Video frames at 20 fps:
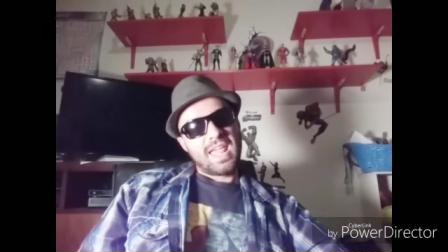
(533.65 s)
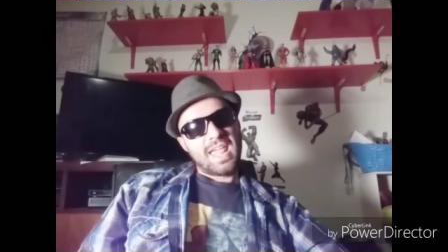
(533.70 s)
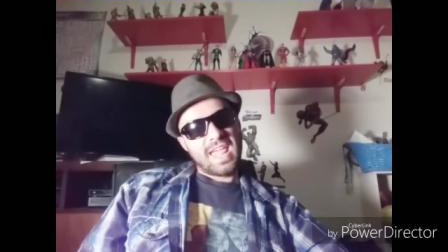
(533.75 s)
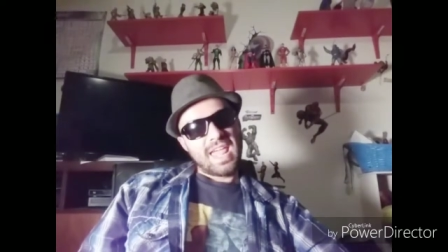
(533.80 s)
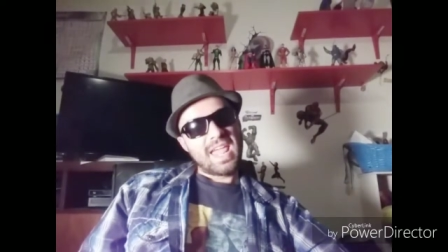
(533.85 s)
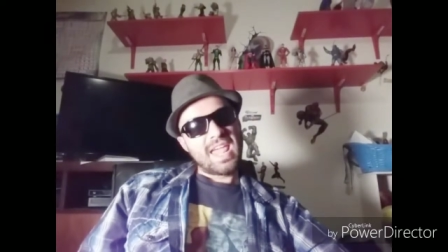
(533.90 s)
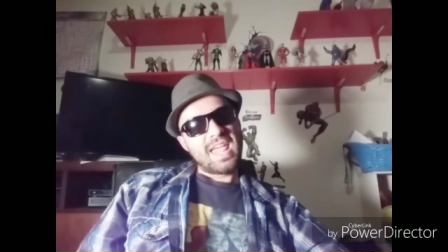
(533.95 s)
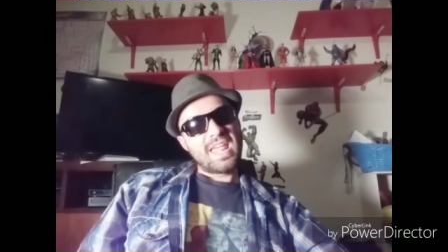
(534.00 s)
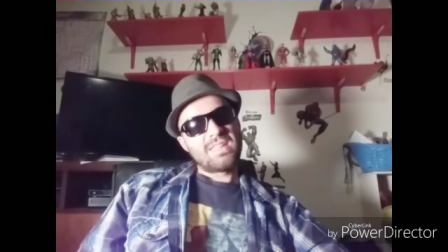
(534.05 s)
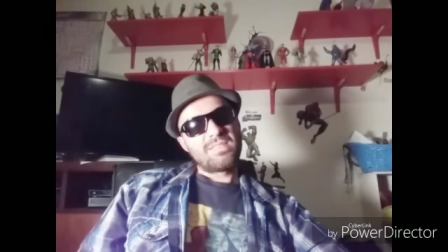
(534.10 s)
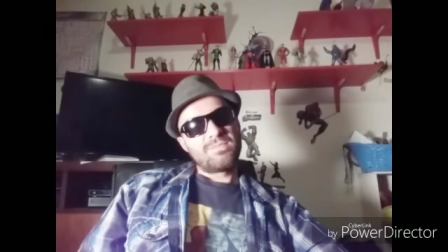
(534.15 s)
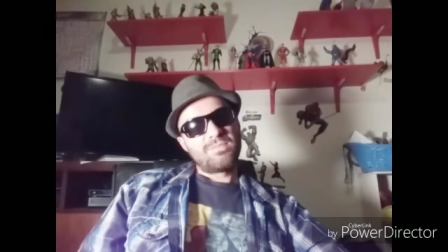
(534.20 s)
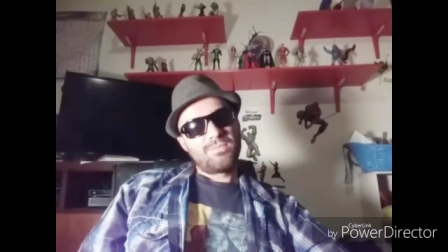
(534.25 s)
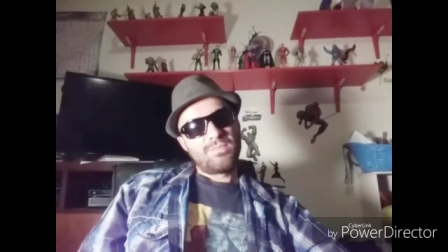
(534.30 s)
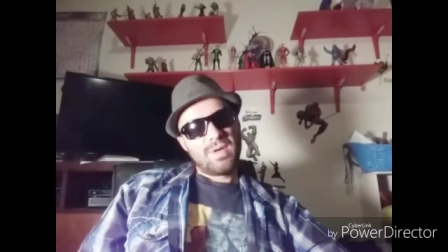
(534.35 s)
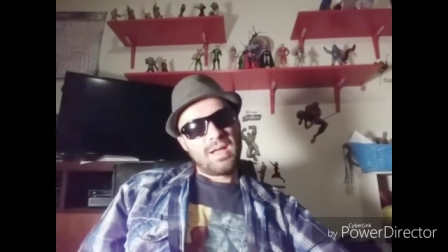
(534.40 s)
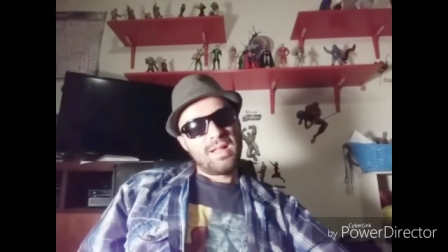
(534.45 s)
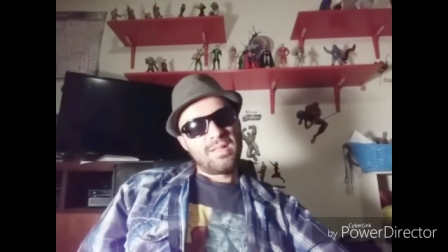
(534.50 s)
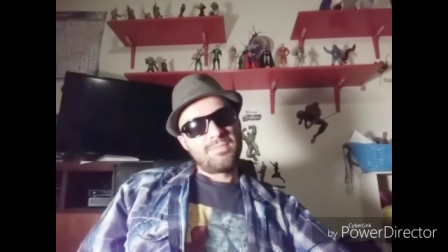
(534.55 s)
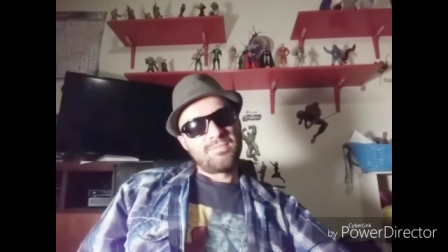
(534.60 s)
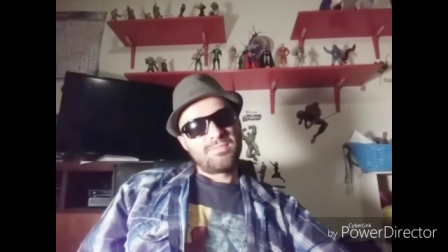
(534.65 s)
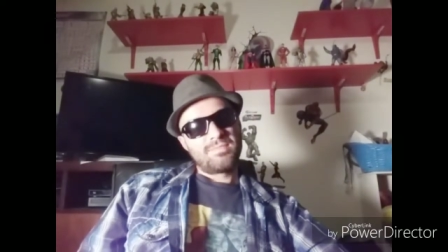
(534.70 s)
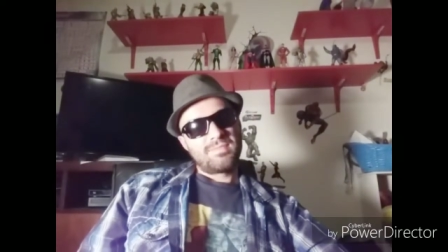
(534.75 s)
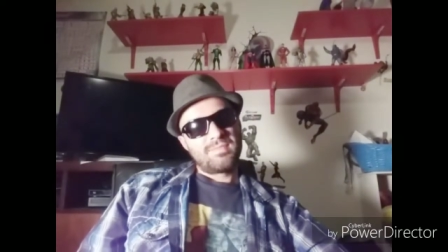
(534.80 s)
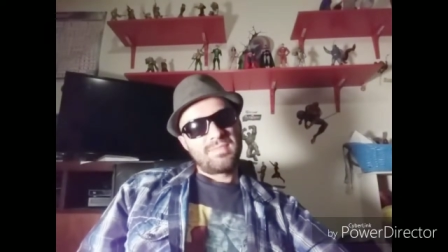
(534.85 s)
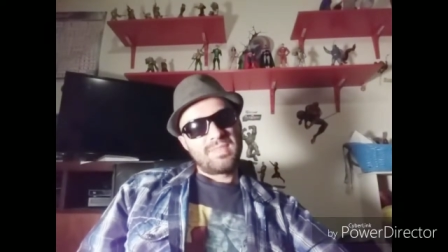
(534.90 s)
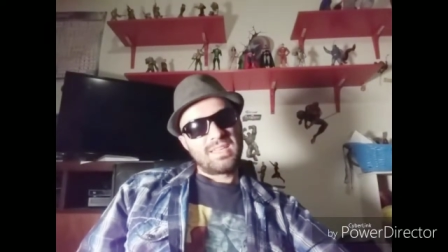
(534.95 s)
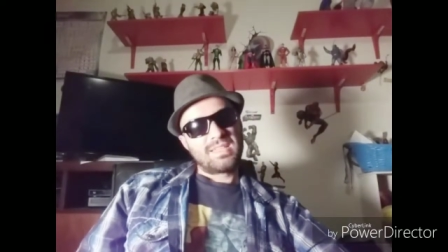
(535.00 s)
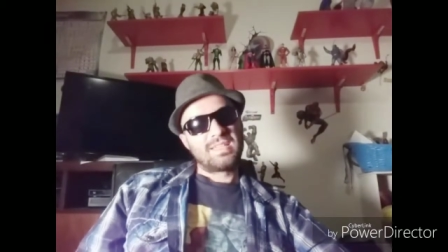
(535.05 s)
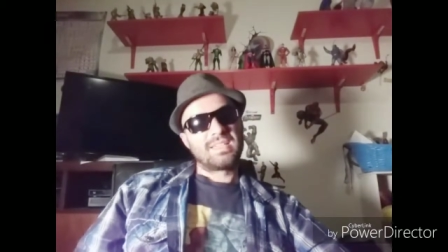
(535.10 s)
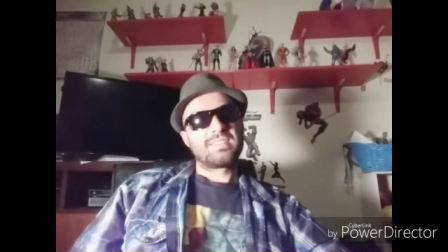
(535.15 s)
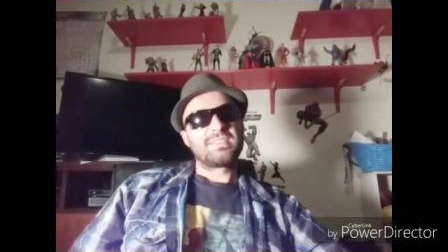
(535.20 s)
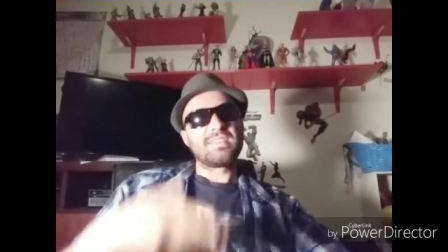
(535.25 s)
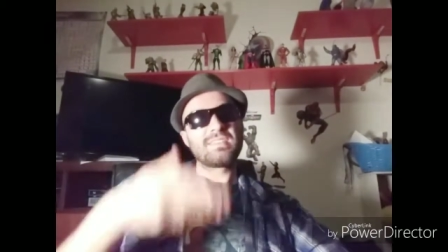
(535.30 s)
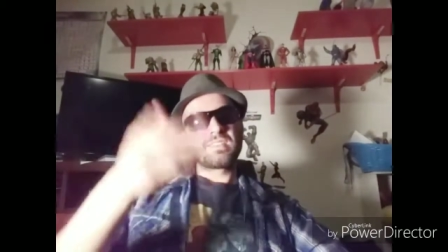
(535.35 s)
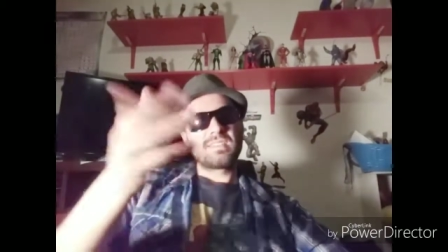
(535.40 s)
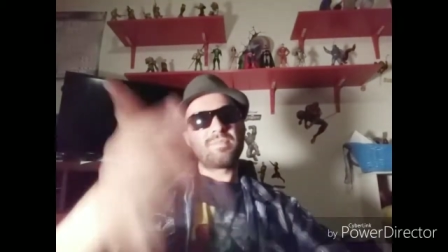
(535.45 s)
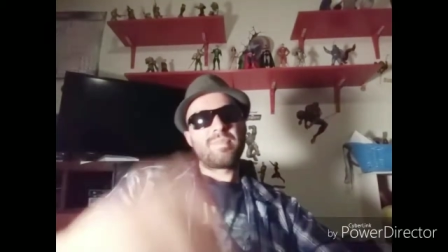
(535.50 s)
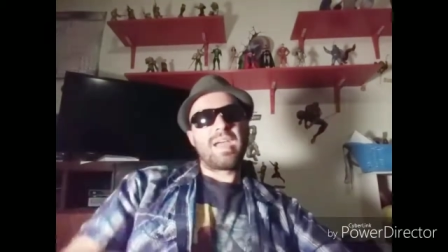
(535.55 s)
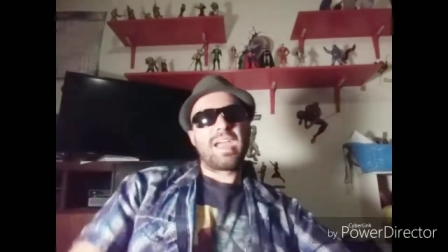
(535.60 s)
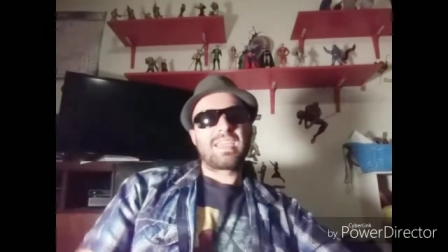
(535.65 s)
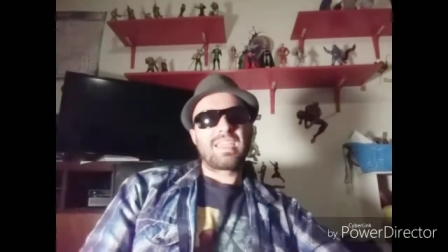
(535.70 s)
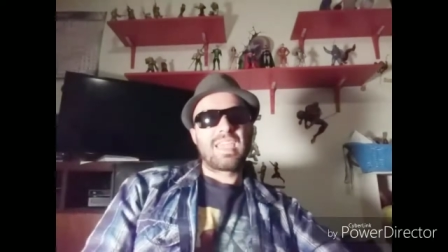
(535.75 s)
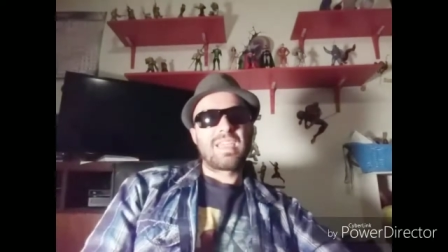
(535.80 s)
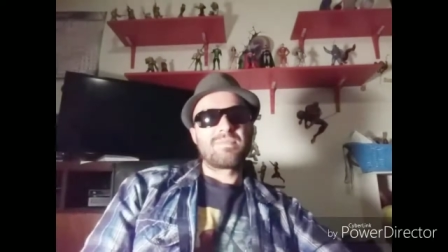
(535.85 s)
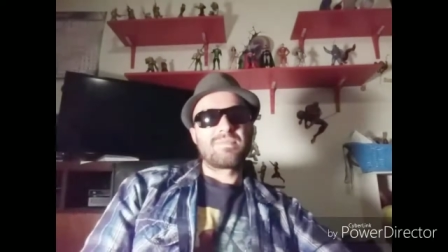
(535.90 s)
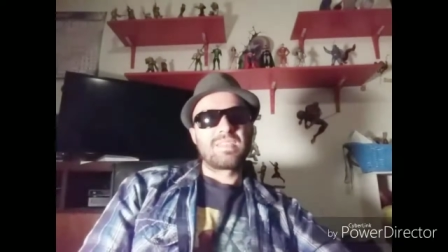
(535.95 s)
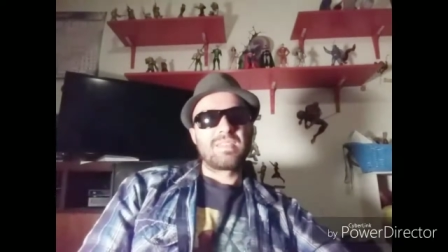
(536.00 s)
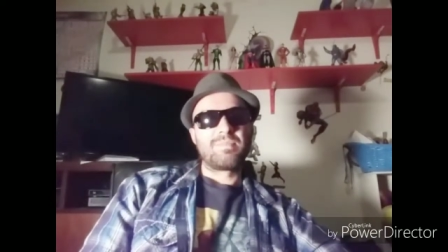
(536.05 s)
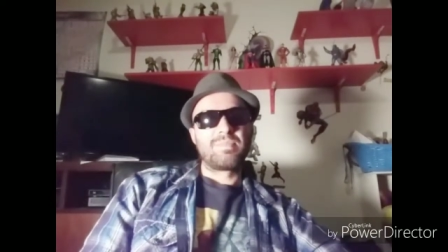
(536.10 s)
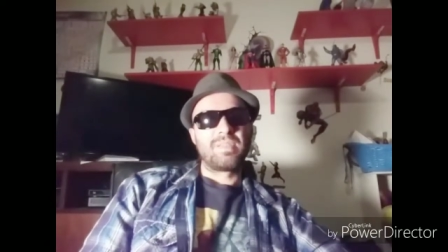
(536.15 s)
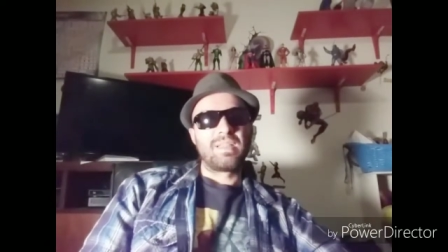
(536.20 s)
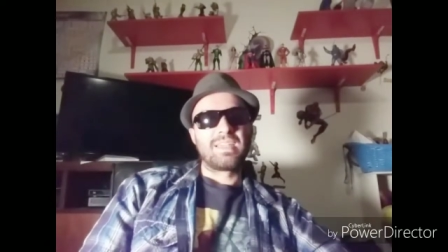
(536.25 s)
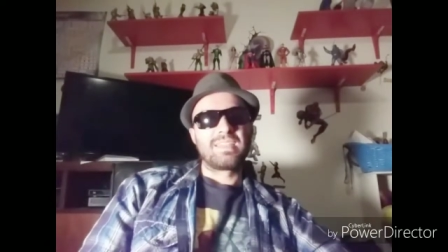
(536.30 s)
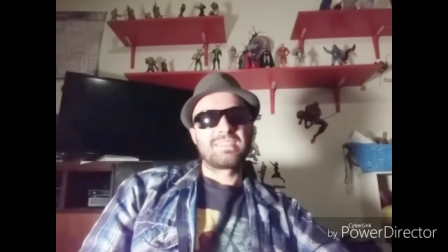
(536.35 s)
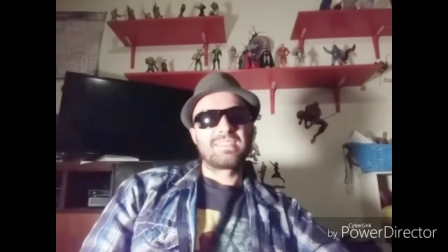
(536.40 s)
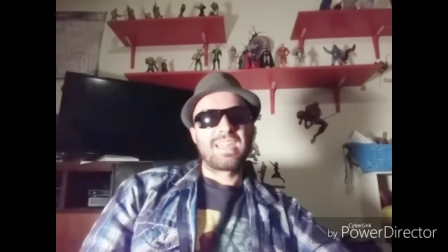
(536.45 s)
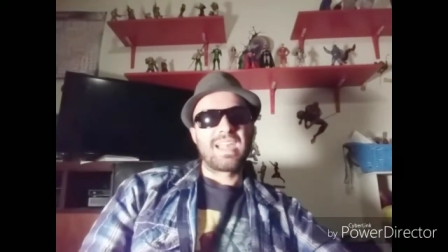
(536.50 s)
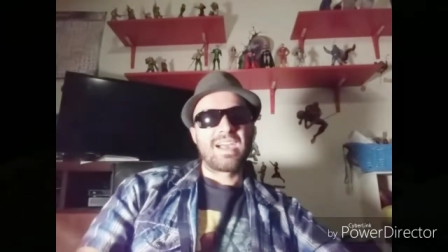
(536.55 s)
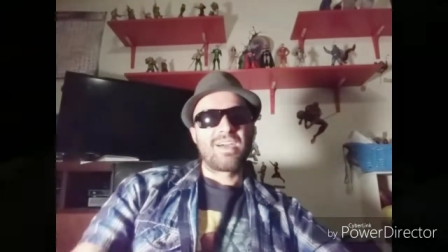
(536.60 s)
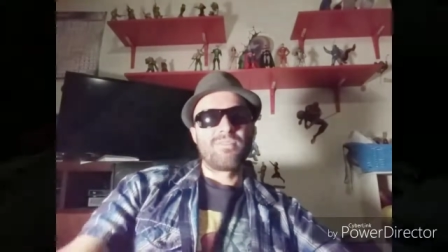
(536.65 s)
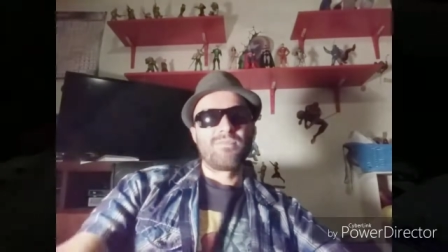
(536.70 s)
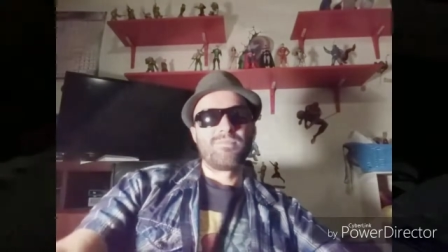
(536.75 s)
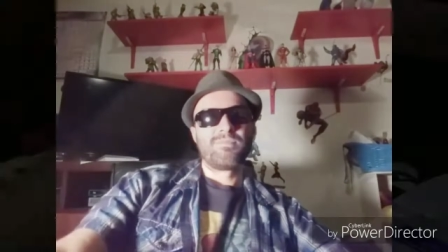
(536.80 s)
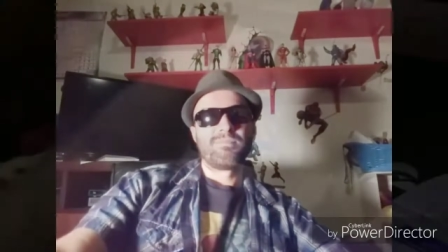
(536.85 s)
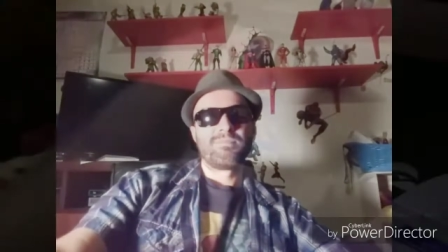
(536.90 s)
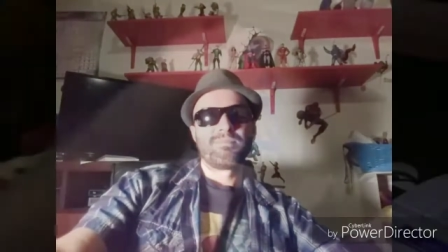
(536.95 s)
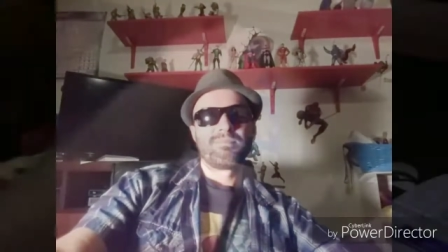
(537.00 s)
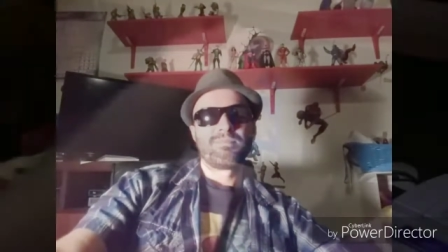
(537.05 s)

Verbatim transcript: And, well, he does this with the bad games he plays now.